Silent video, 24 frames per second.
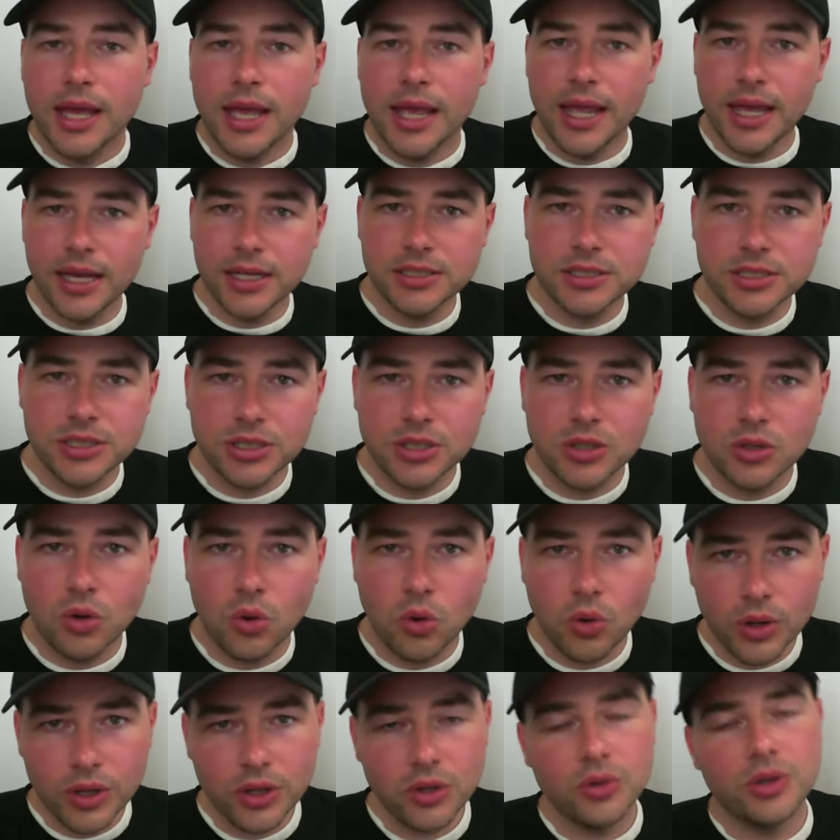Engine
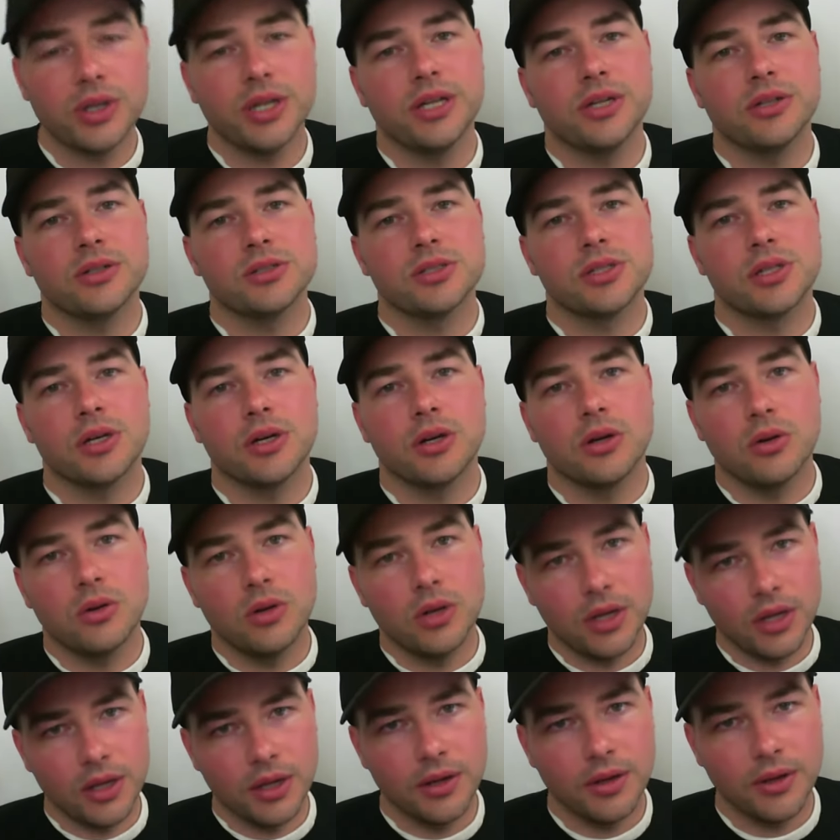oil heaters, though,
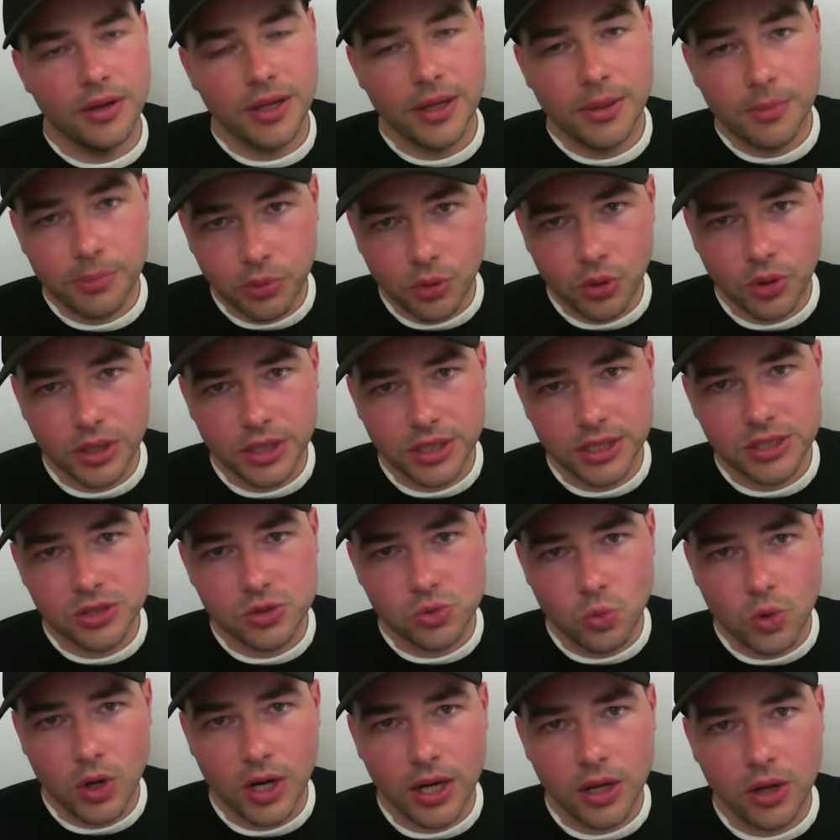important as
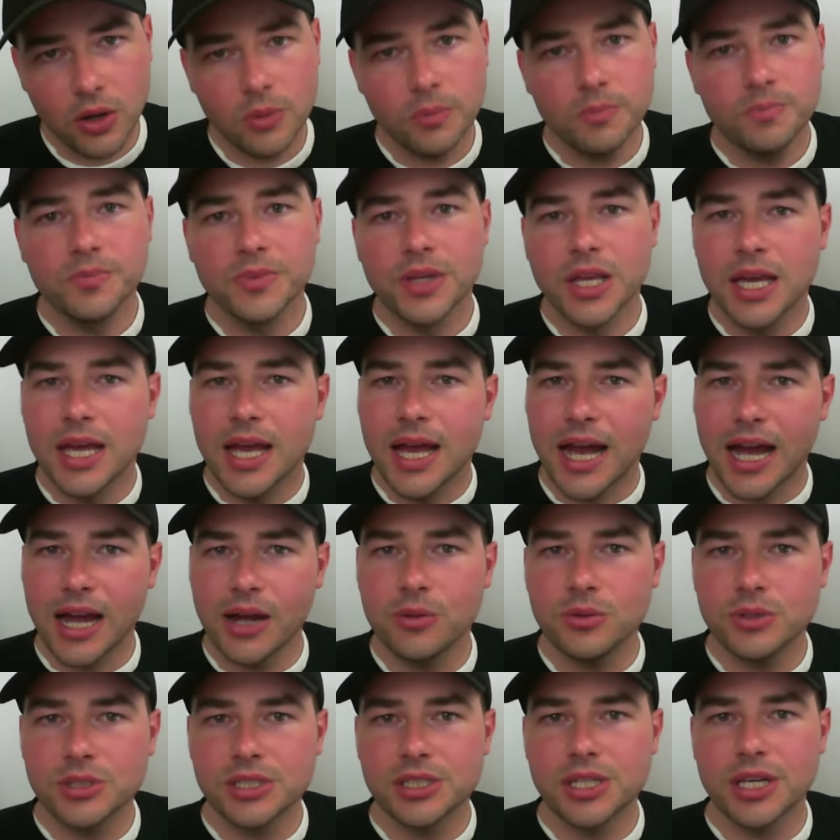well. I
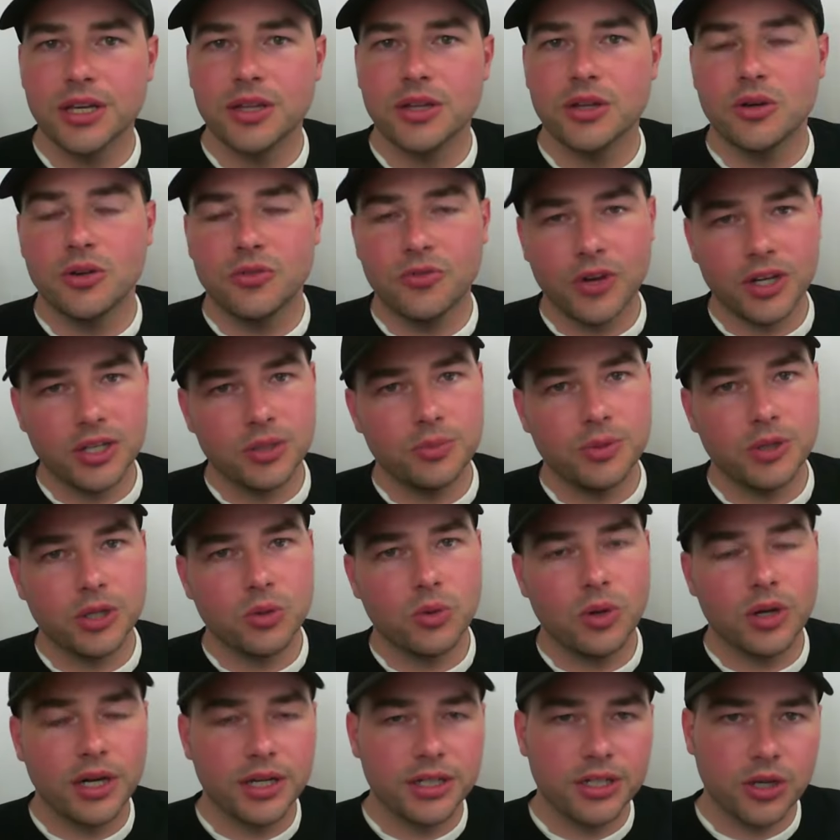would say, though, if I had to pick
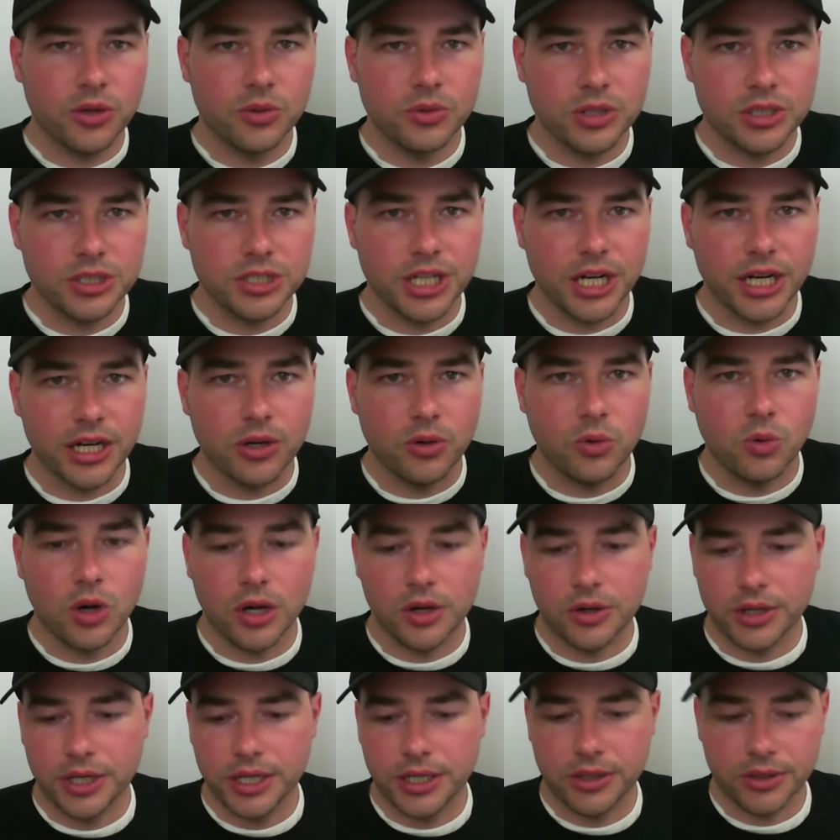one, I'd go with the jacket
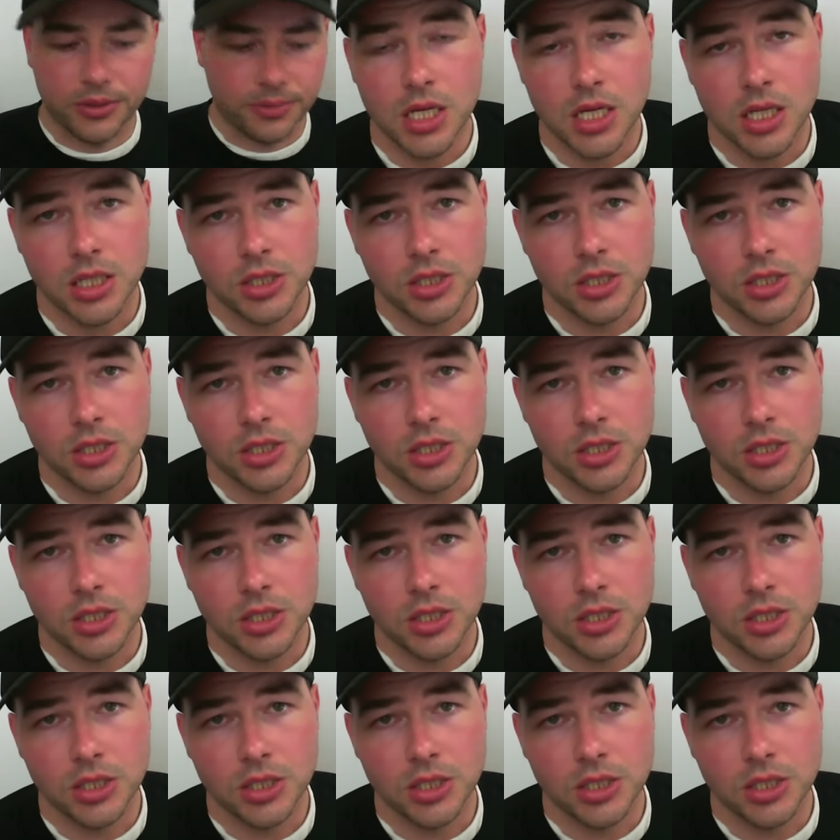water heater.